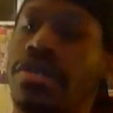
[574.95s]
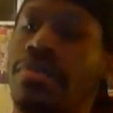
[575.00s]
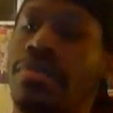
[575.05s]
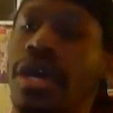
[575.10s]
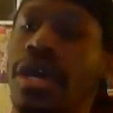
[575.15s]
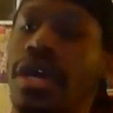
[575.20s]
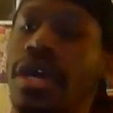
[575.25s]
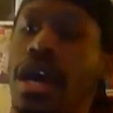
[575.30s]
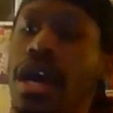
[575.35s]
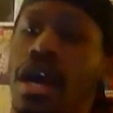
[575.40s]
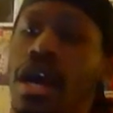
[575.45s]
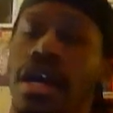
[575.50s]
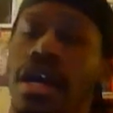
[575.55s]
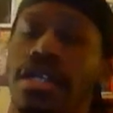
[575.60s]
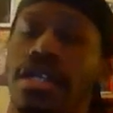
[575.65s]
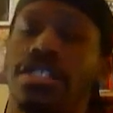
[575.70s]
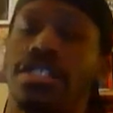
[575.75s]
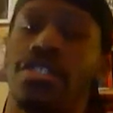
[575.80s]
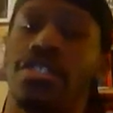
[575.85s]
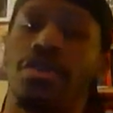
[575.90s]
but
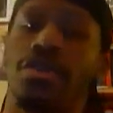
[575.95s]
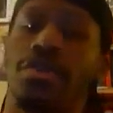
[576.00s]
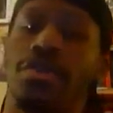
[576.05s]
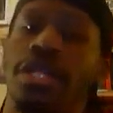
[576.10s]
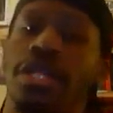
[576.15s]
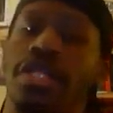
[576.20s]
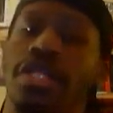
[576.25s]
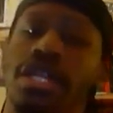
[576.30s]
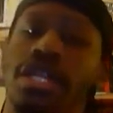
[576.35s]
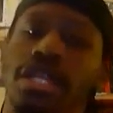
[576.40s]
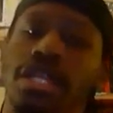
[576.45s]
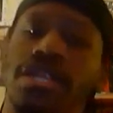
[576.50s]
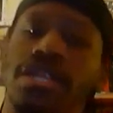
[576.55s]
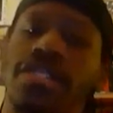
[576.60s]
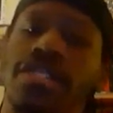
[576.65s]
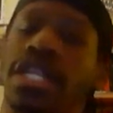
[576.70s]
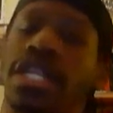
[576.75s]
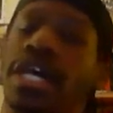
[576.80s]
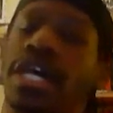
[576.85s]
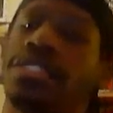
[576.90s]
his durability
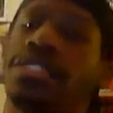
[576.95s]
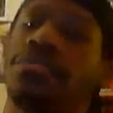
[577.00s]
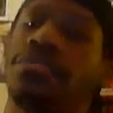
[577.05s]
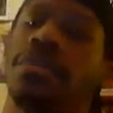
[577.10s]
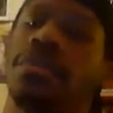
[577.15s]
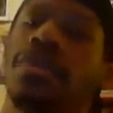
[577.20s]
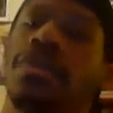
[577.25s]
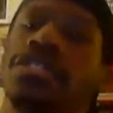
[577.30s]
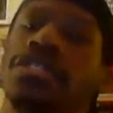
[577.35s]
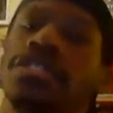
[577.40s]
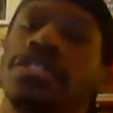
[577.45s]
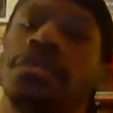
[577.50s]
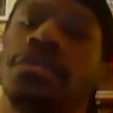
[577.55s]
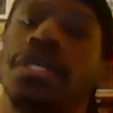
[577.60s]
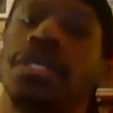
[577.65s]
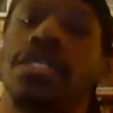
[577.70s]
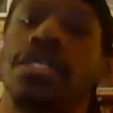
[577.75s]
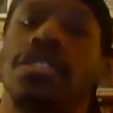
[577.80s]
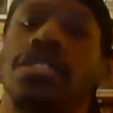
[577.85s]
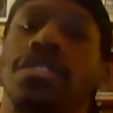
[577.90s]
leaves a lot to be questioned,
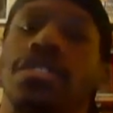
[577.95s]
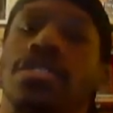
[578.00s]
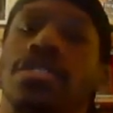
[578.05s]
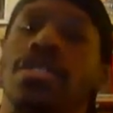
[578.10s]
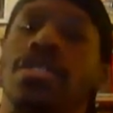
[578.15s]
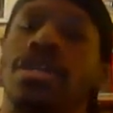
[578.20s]
because